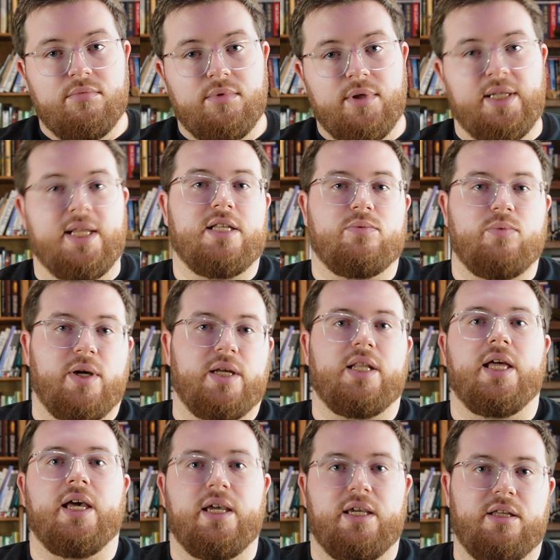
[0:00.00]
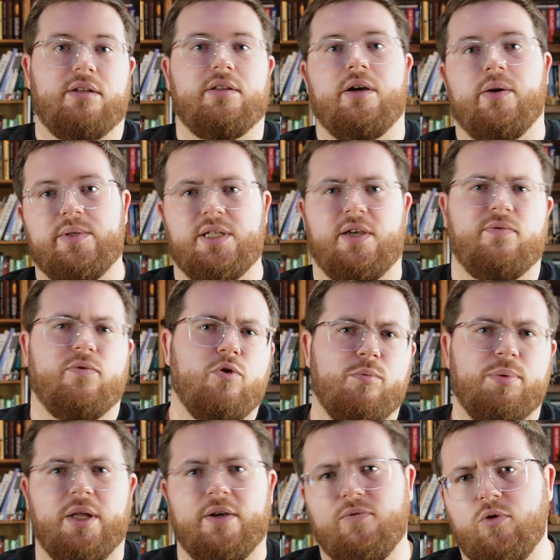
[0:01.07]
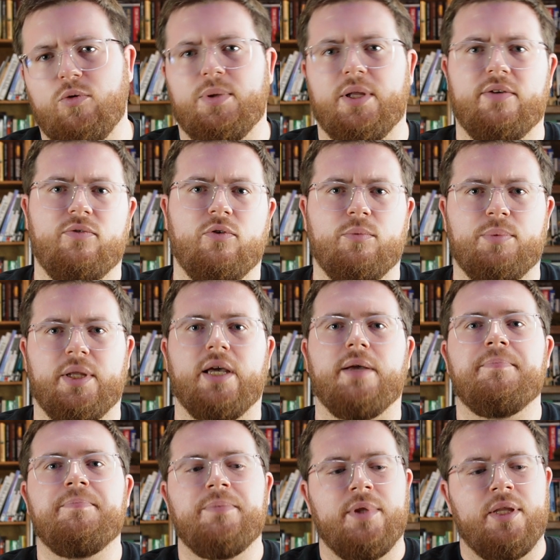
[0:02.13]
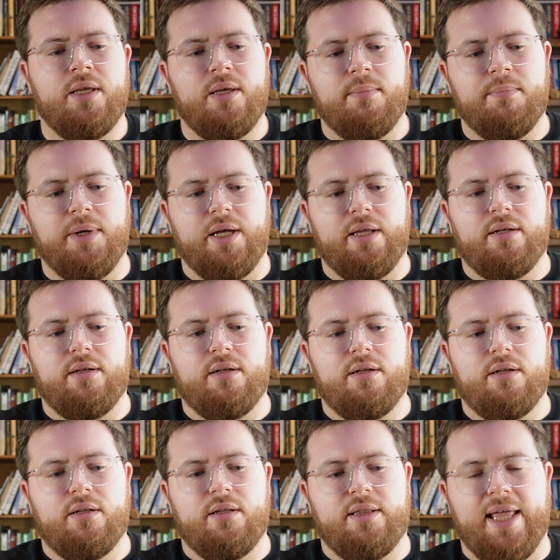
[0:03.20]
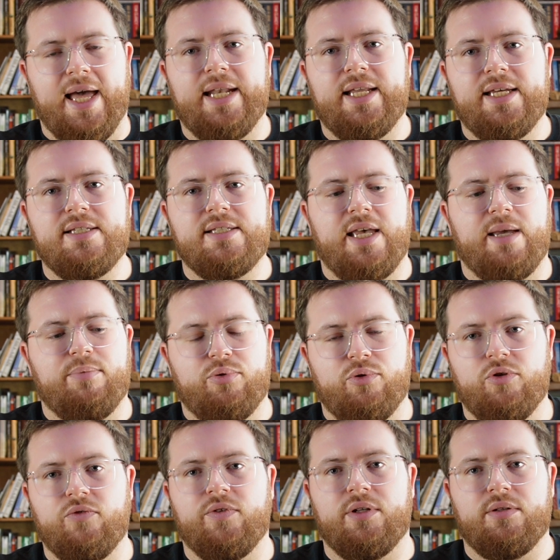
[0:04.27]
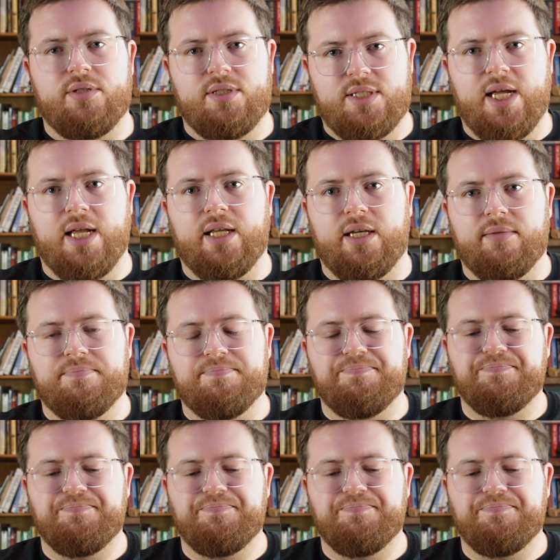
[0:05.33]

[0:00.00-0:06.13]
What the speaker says: And that's why, they always say foreplay, foreplay, foreplay. But that is a proven study.